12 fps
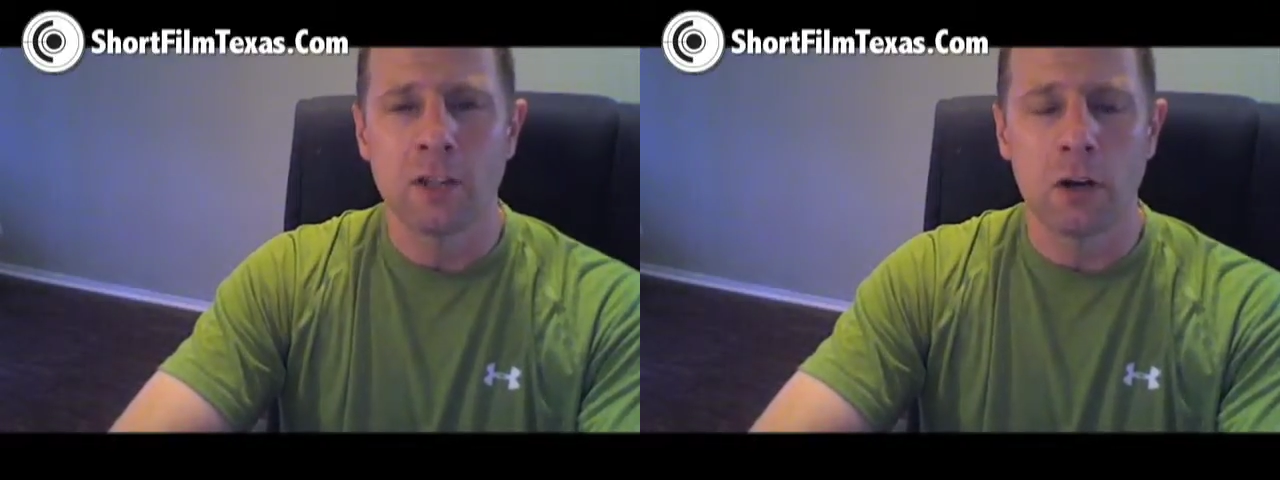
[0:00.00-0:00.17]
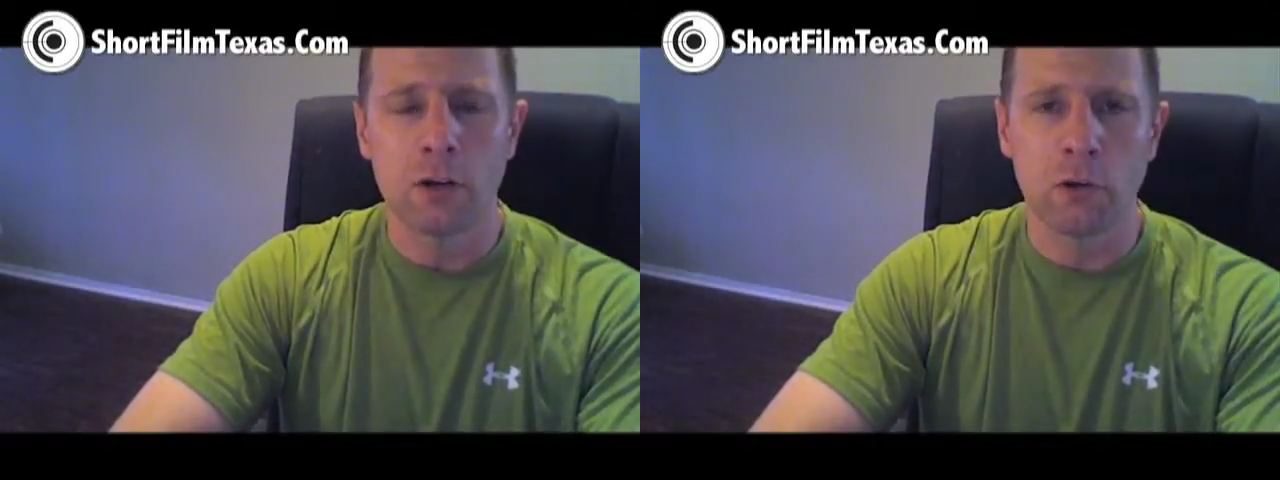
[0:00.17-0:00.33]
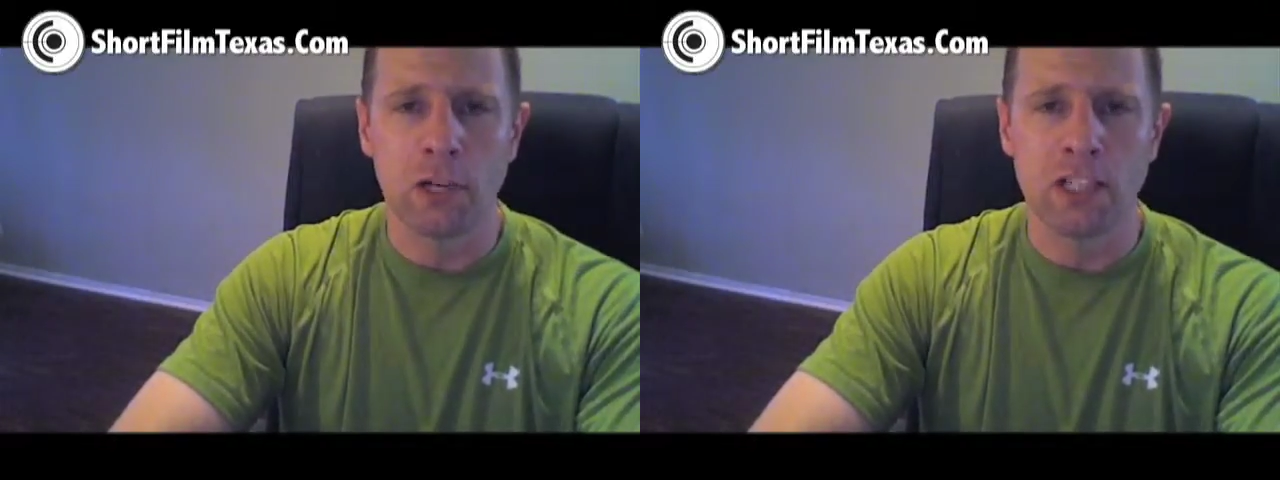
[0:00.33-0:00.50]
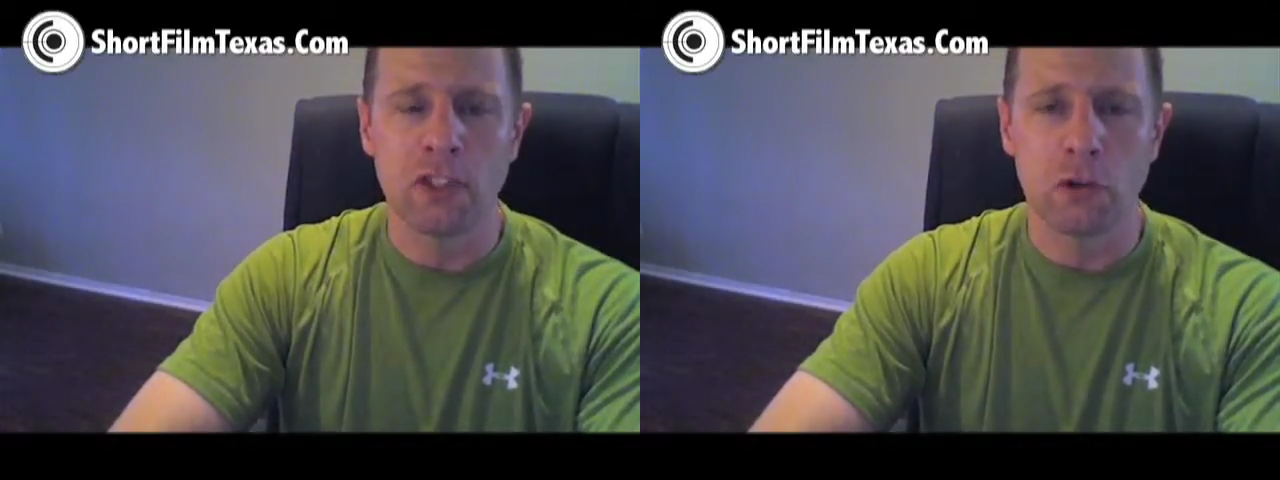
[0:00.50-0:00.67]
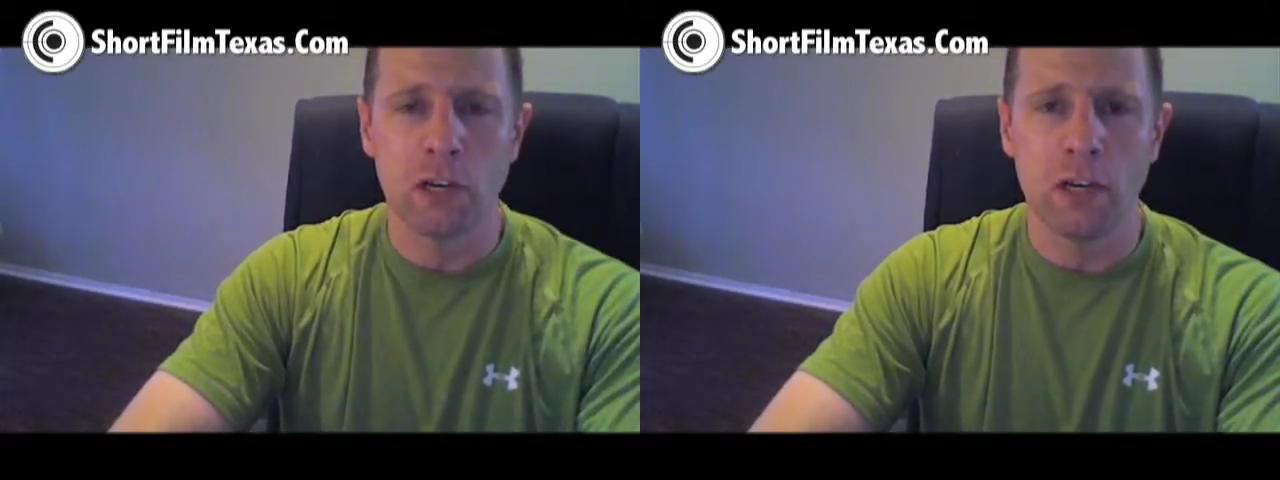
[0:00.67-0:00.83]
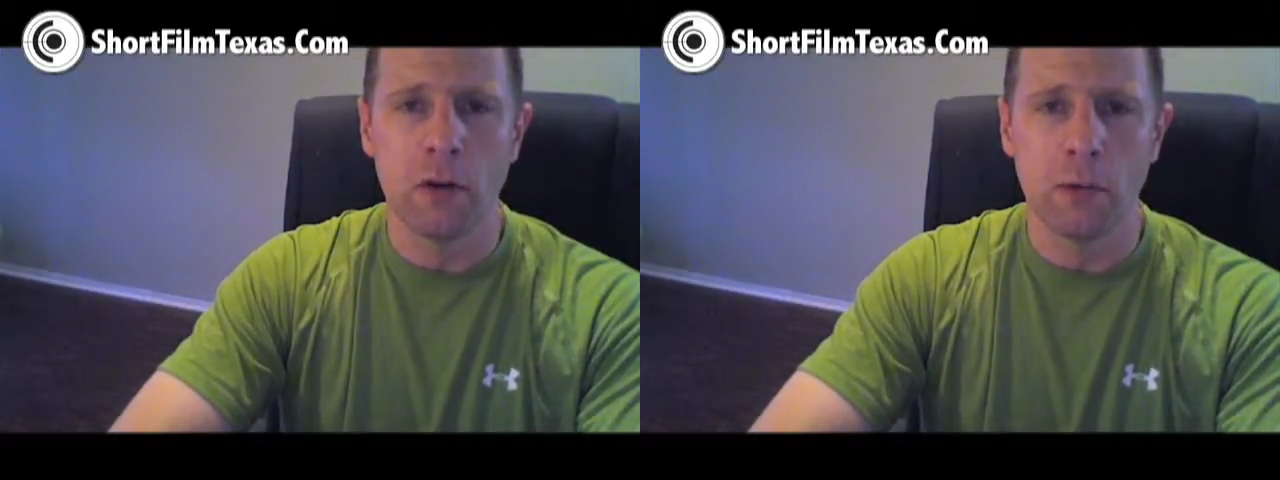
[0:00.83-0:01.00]
It's called
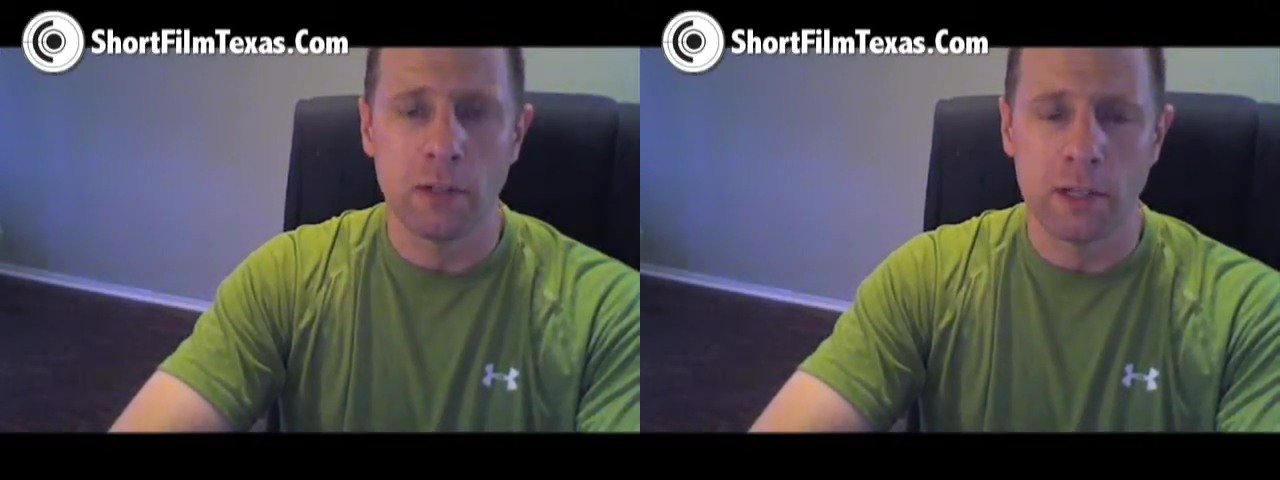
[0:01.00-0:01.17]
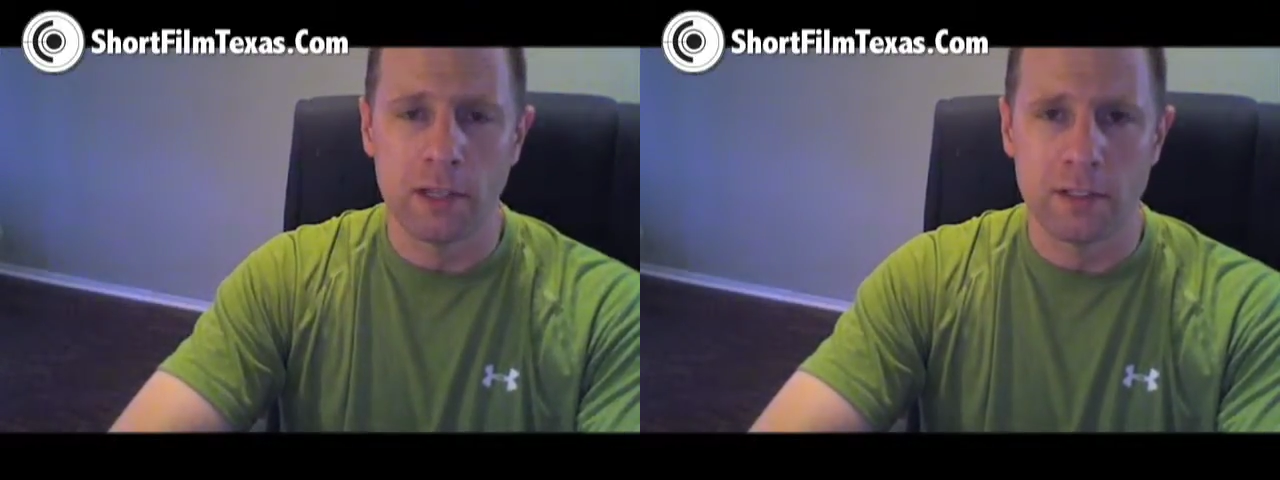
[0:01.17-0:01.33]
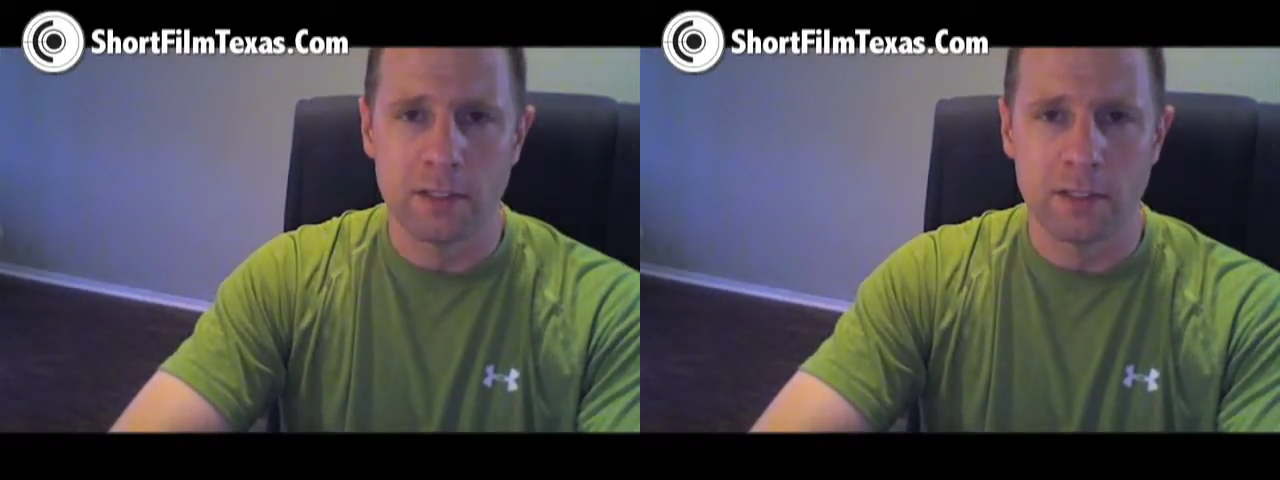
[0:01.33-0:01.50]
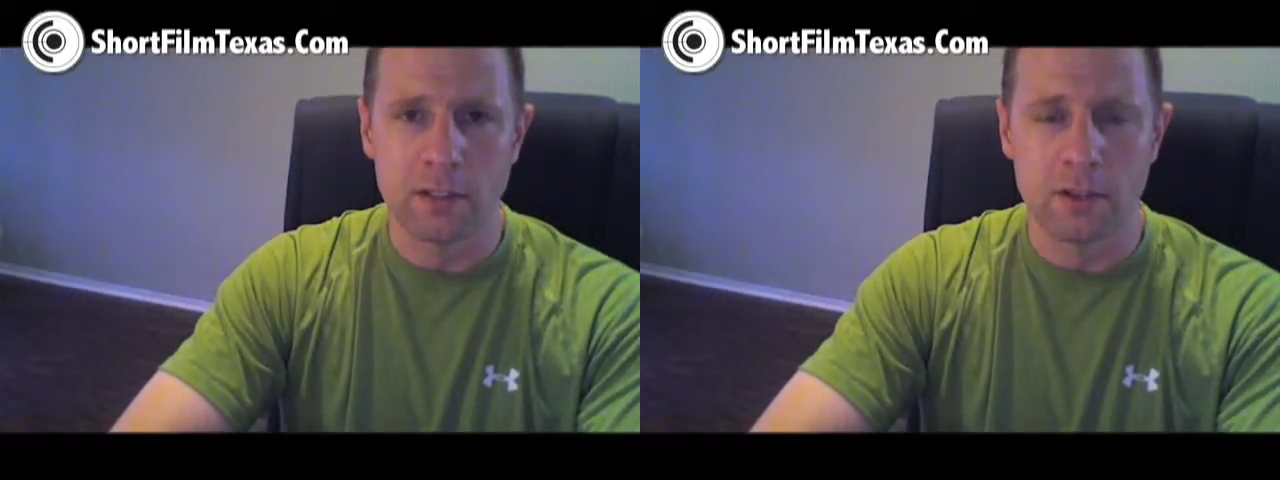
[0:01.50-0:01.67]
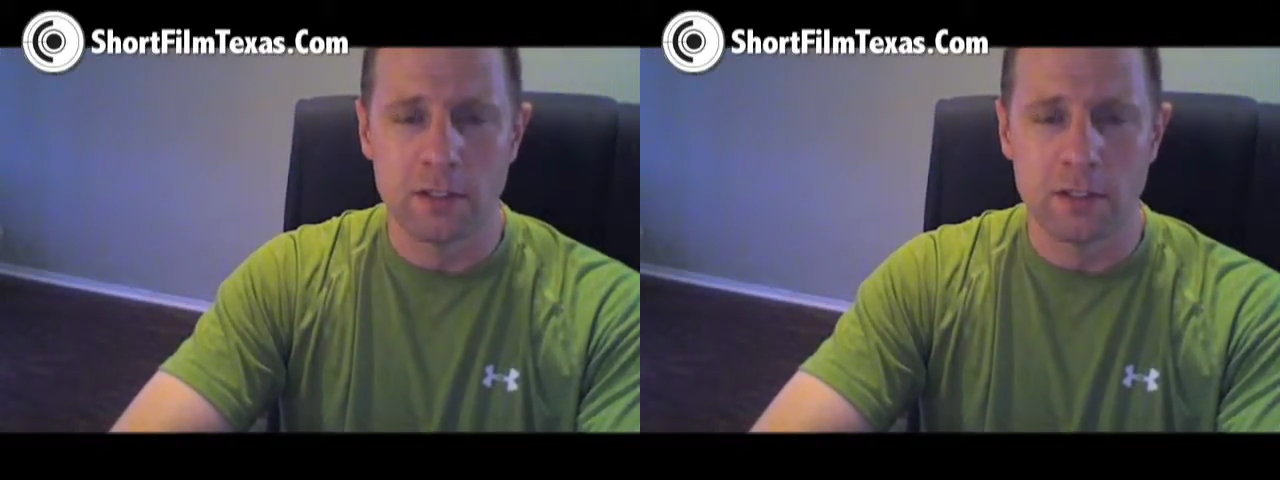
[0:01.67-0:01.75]
Green Street Hooligans.